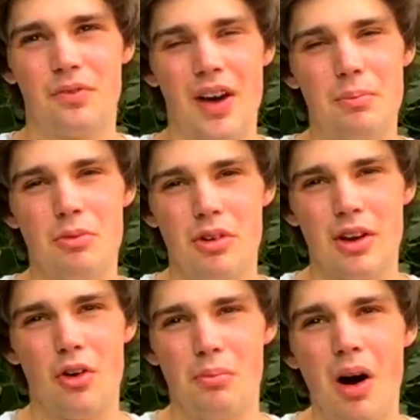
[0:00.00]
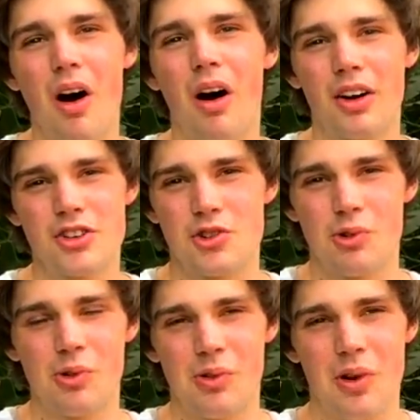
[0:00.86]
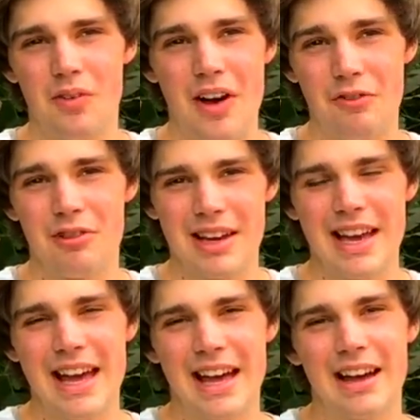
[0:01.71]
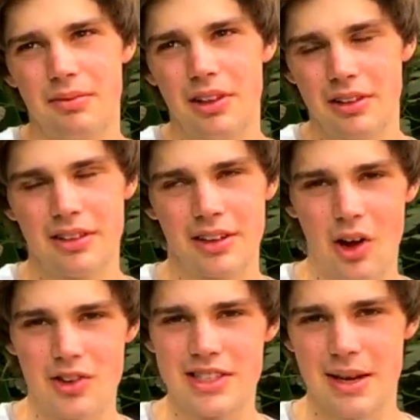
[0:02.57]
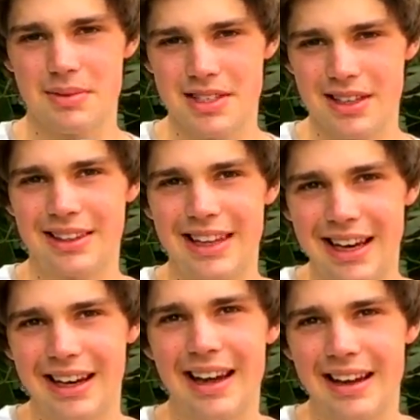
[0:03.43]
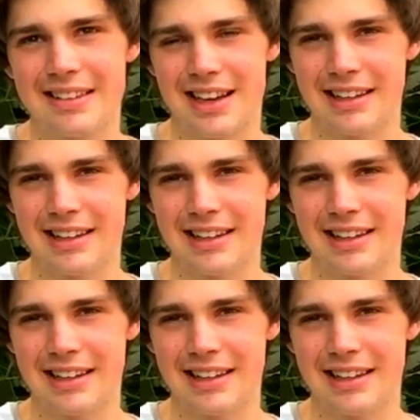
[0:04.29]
February or March of every year that the concept suddenly clicked,